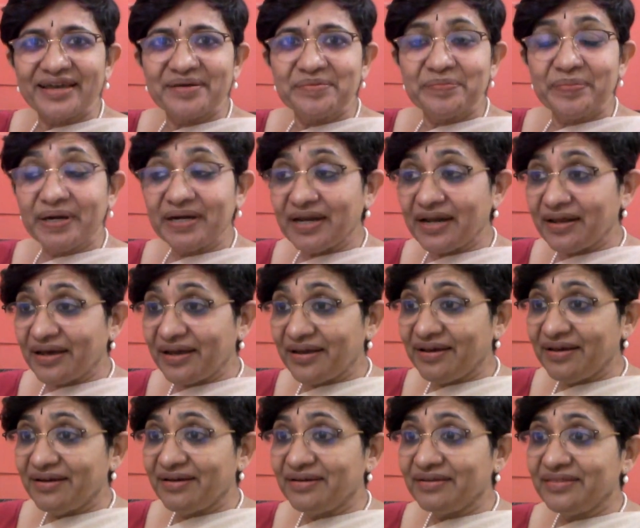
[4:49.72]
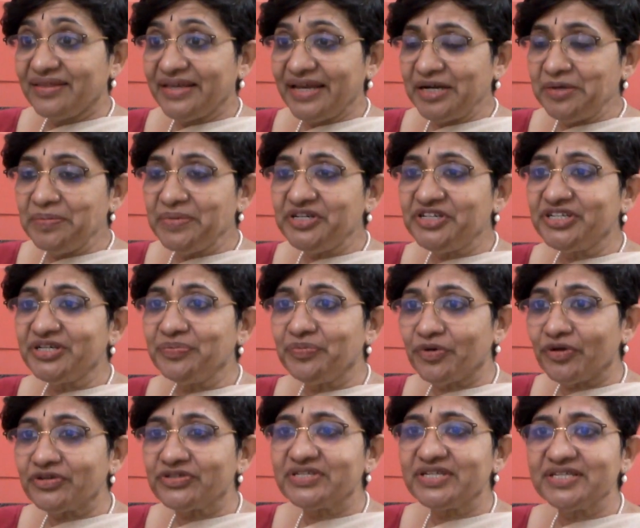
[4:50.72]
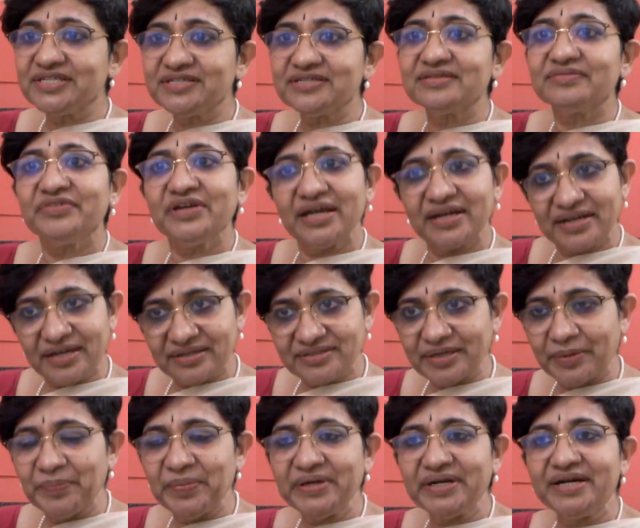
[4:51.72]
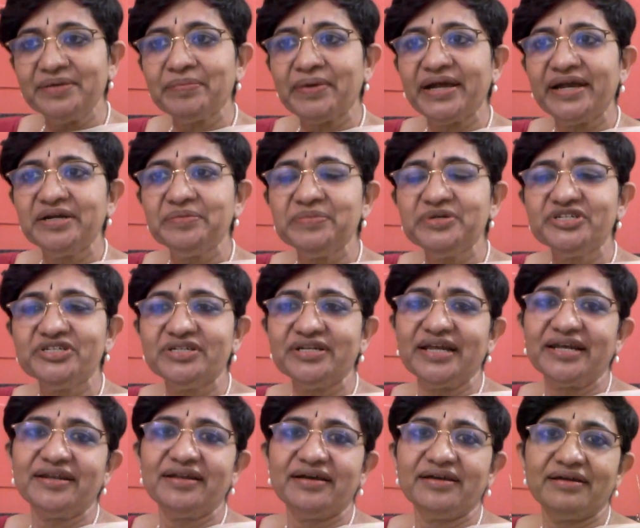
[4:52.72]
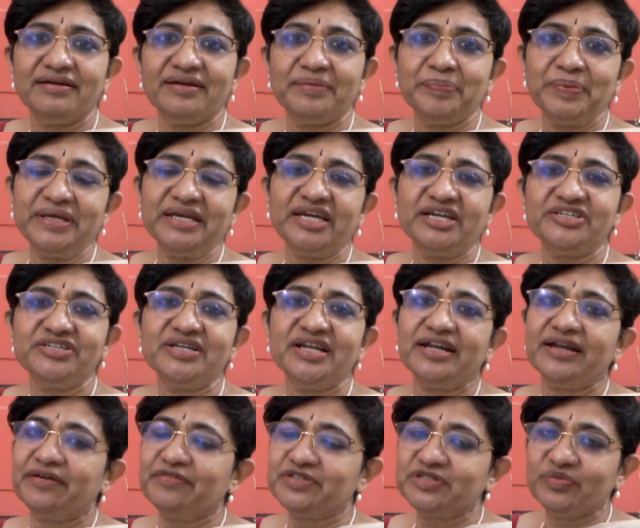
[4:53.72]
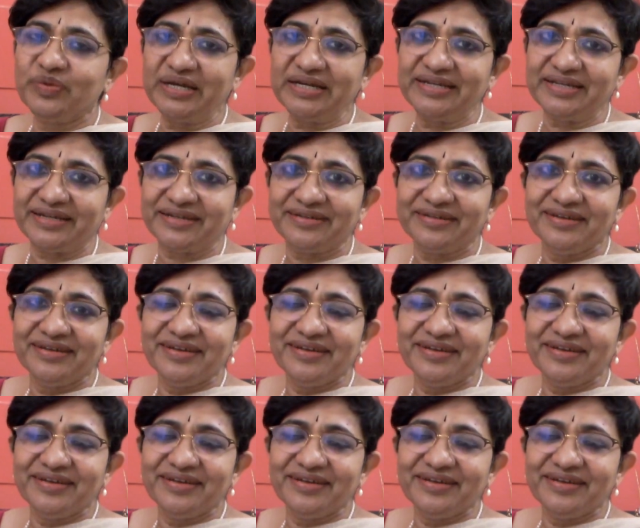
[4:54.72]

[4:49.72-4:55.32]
But the admission process, we had submitted my admission and application and I was waiting